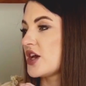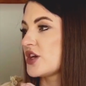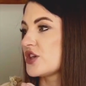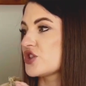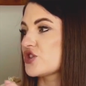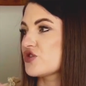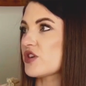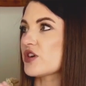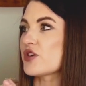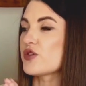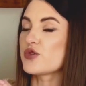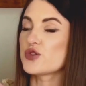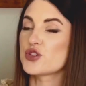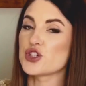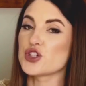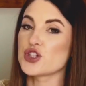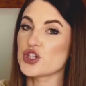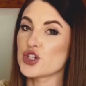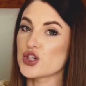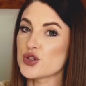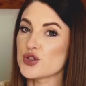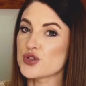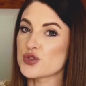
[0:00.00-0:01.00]
struggle to
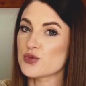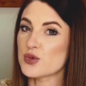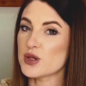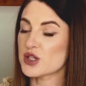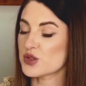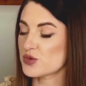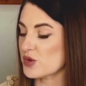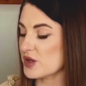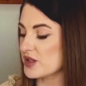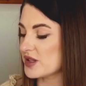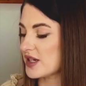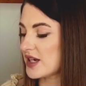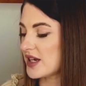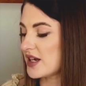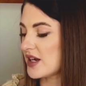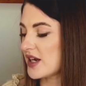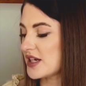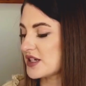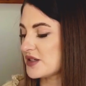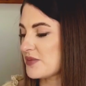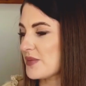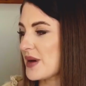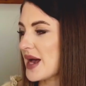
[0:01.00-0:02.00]
choose which one that i
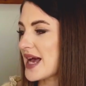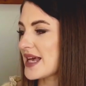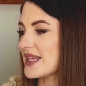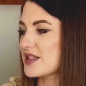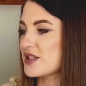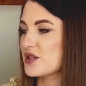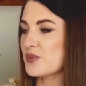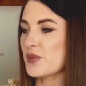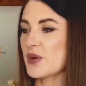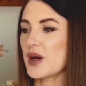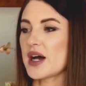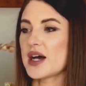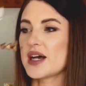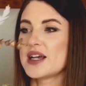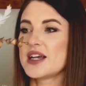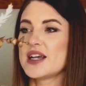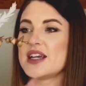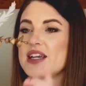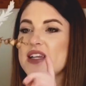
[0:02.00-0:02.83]
liked best but